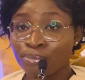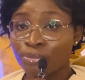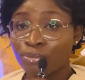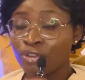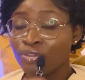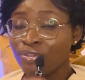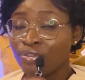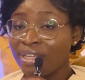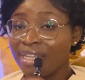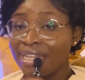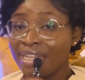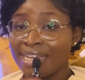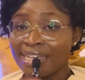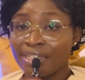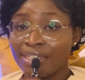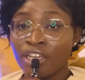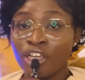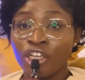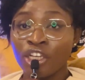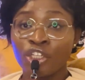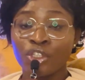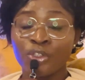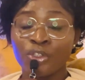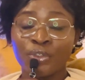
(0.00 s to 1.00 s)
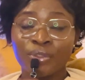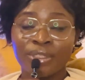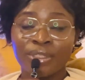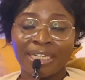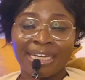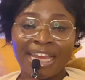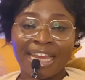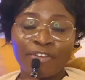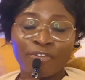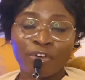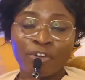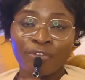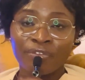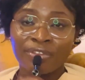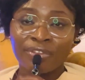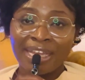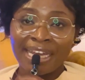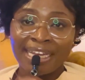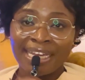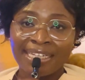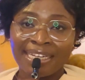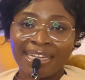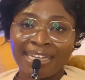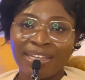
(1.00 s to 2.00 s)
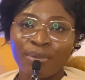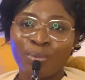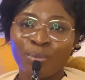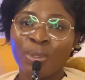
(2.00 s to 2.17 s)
proving here through the life of Daniel,